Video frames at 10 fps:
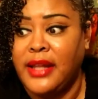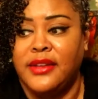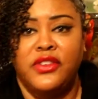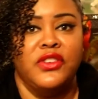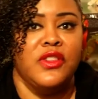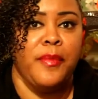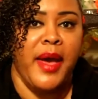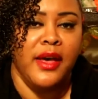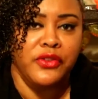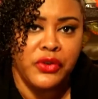I listen to the
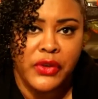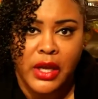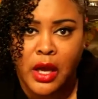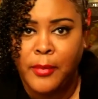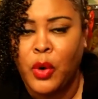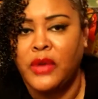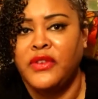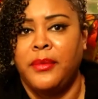pastors that come on.